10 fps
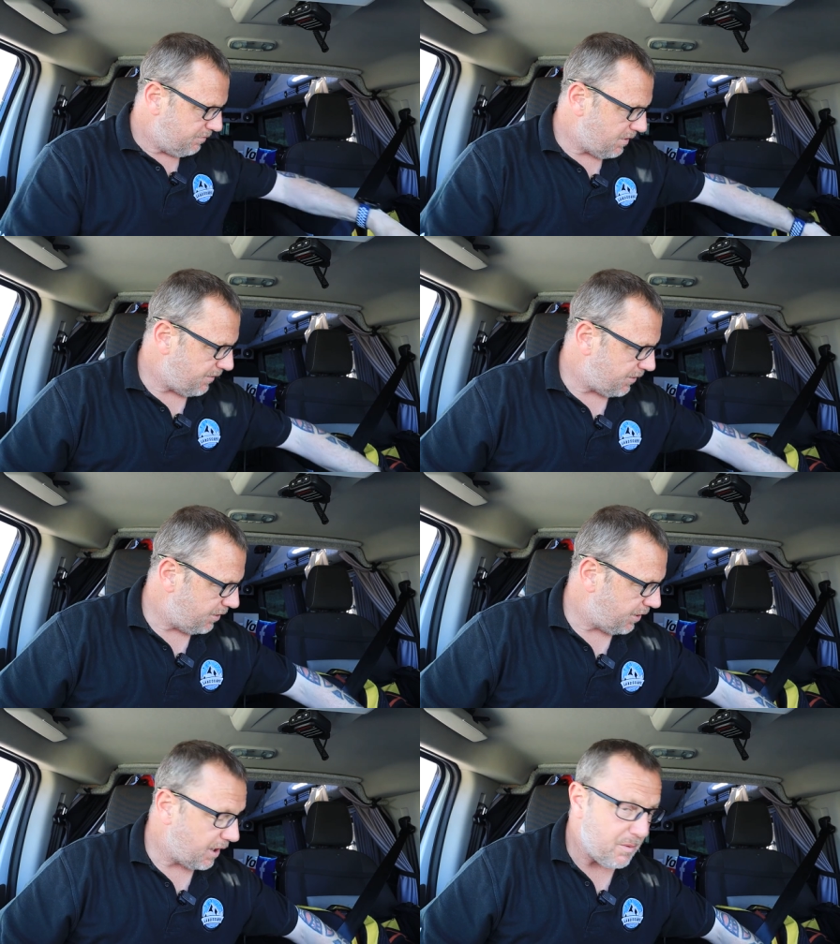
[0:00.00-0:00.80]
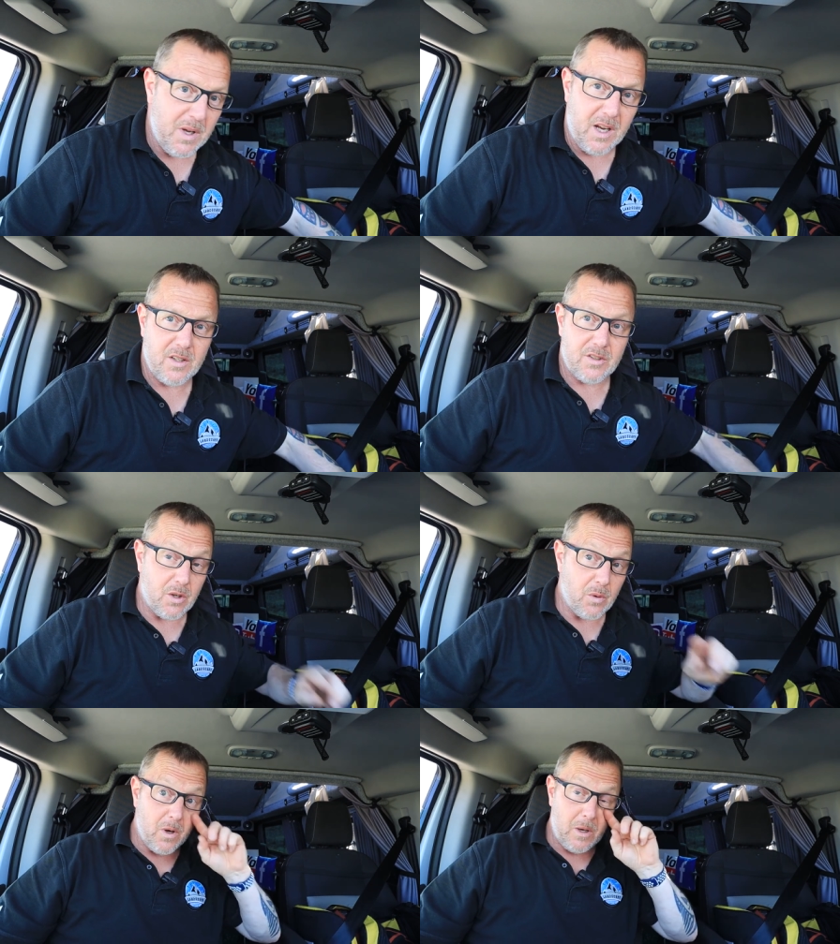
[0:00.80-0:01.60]
rather than looking at me.
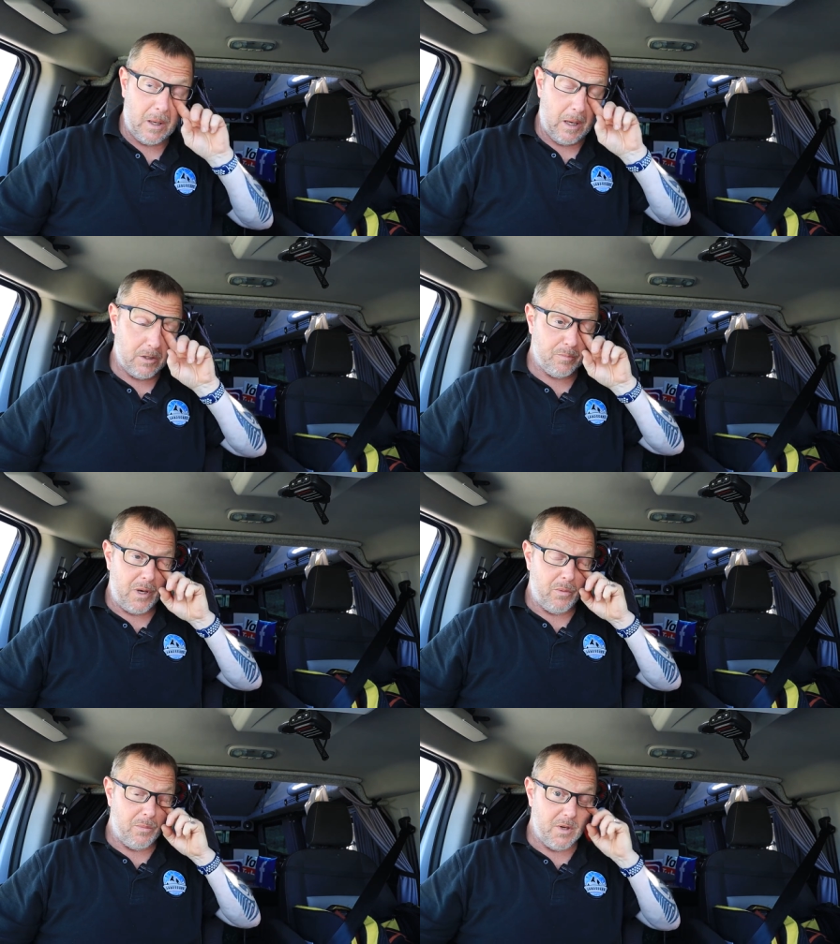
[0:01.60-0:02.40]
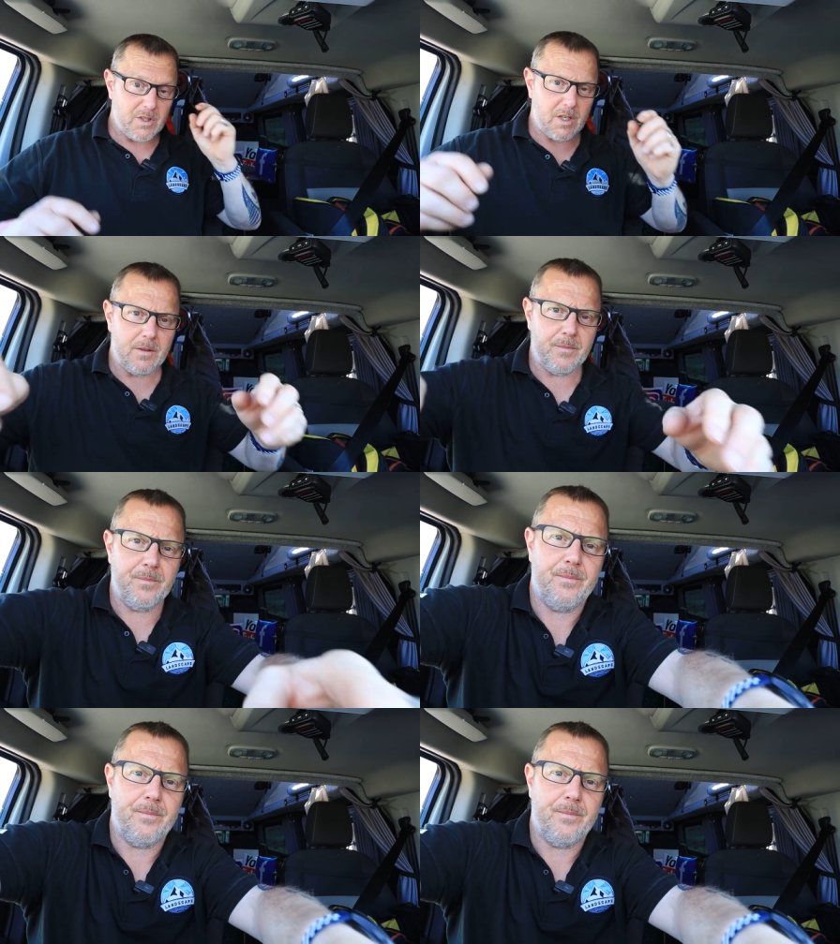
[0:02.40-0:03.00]
So yeah, just bear with me a second.